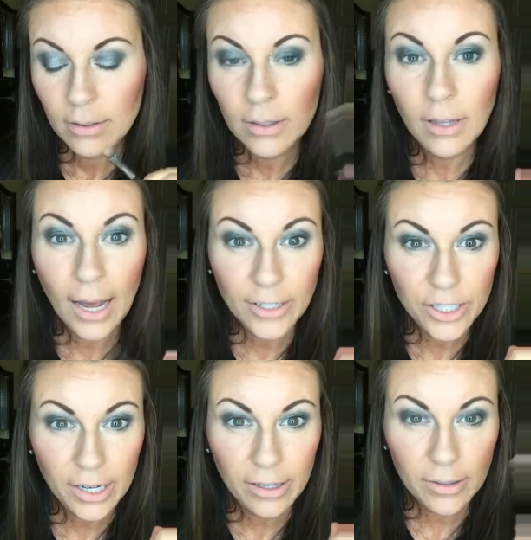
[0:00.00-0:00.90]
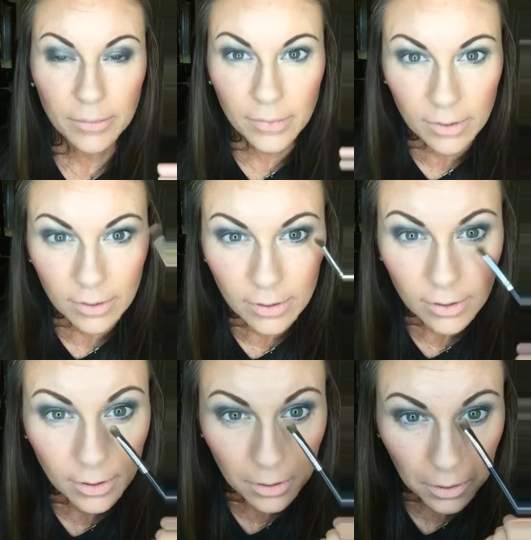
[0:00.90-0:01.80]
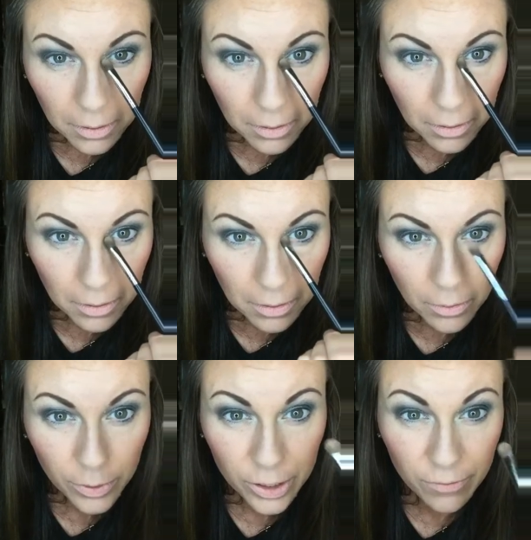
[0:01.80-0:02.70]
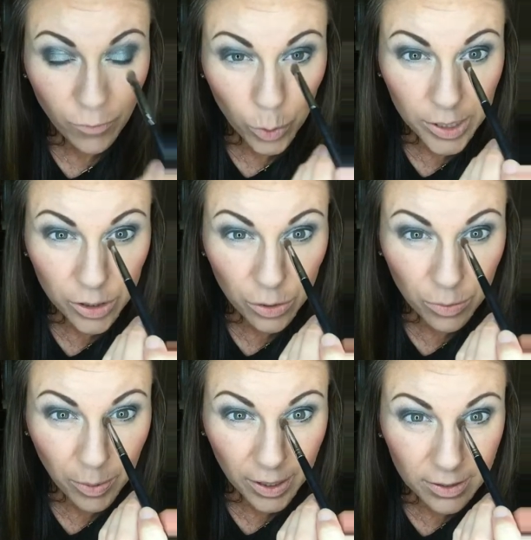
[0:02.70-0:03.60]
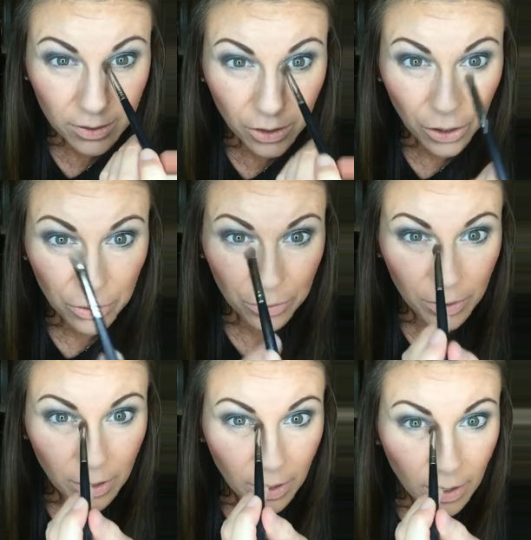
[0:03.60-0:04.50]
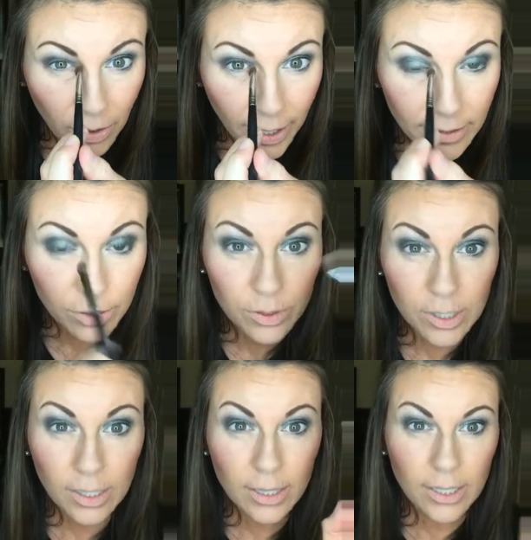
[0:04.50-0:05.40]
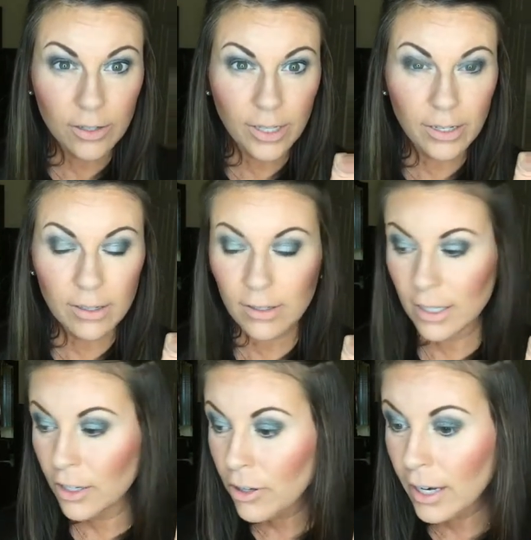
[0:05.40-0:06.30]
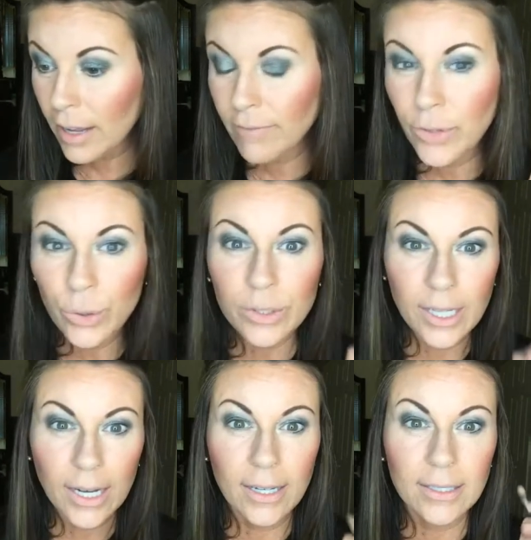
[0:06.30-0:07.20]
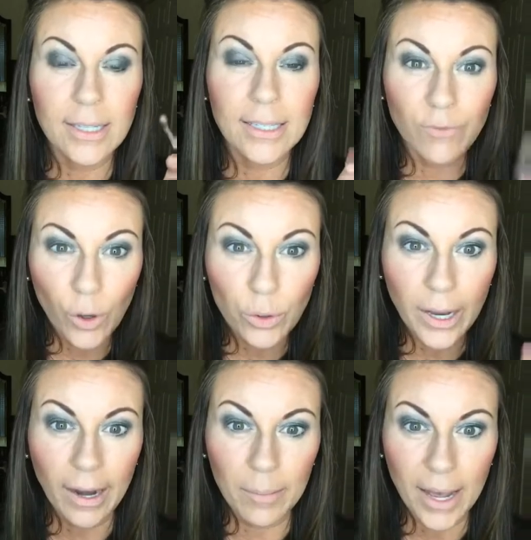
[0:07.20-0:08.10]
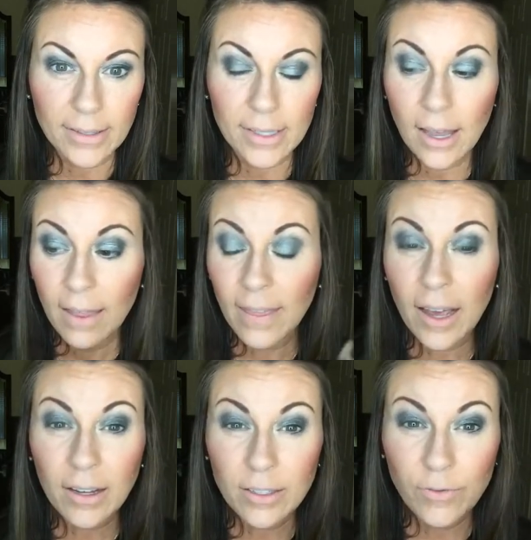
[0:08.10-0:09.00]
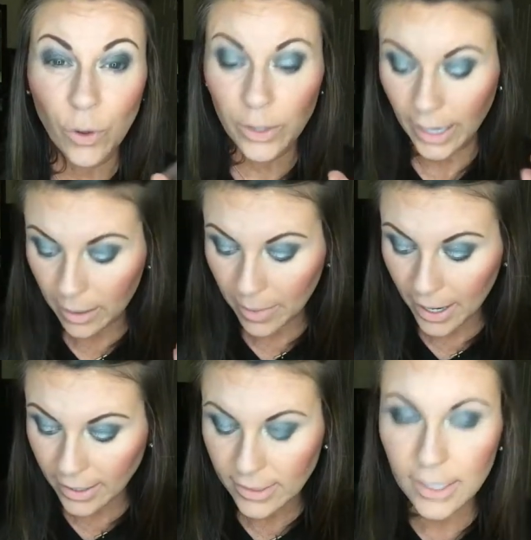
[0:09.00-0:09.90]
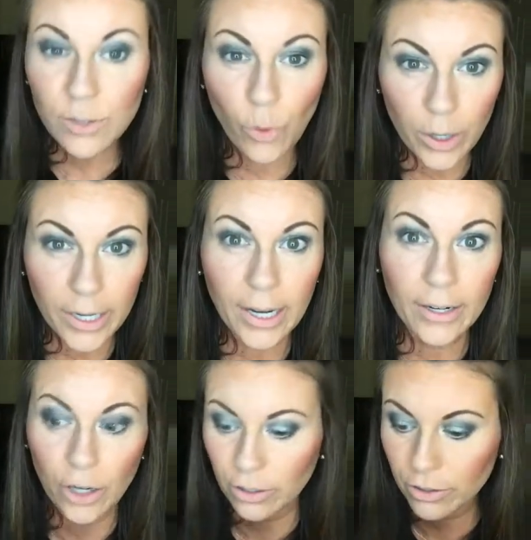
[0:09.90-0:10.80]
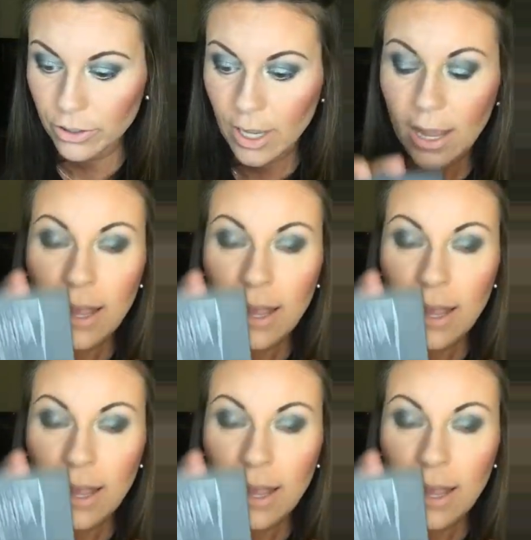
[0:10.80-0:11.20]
lash serum, which is $42 alone. Okay, so see the deal there? Then you get a full size exfoliating mask. That exfoliating mask is $49.